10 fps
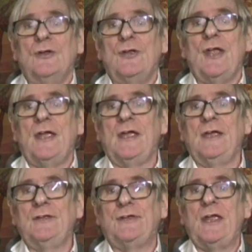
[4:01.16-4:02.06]

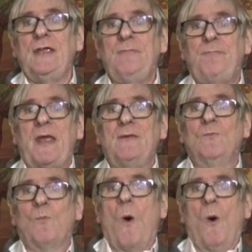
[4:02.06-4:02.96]
knee-deep
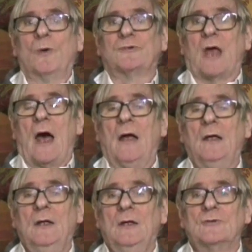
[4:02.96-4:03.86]
in water,
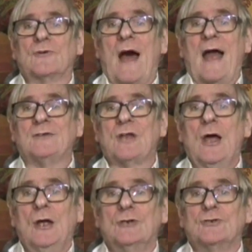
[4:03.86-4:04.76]
trying
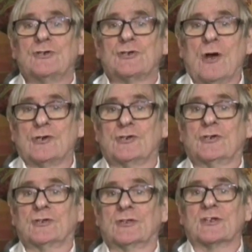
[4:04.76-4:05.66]
to
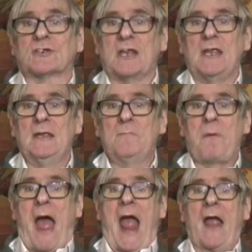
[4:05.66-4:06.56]
shush the sea
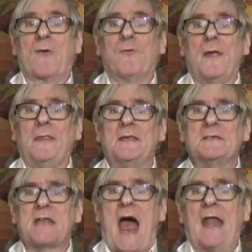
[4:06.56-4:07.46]
back with
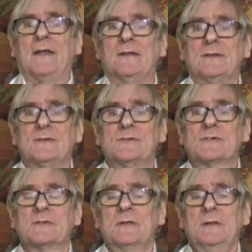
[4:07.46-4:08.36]
his
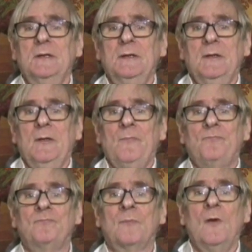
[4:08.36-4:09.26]
hands.
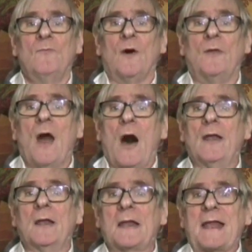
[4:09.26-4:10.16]
For
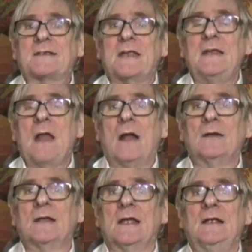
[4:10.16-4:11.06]
not letting
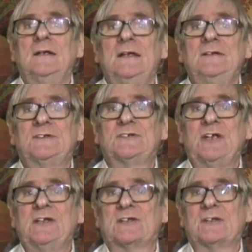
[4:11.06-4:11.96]
on that
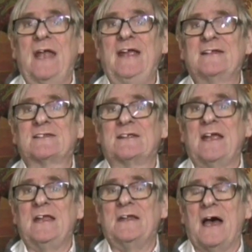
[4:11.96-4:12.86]
he'd
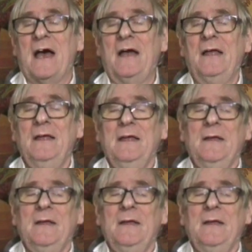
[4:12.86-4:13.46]
seen her,